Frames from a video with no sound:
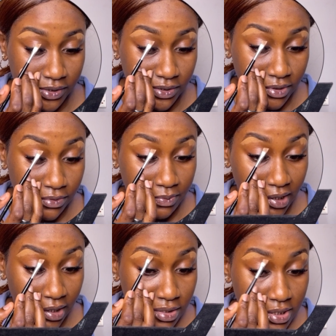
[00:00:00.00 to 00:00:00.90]
so it'll be
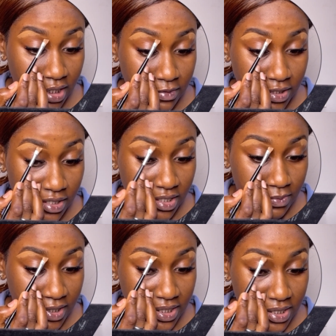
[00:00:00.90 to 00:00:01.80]
the same shade as
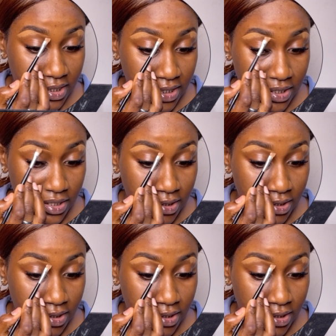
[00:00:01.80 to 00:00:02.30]
my skin.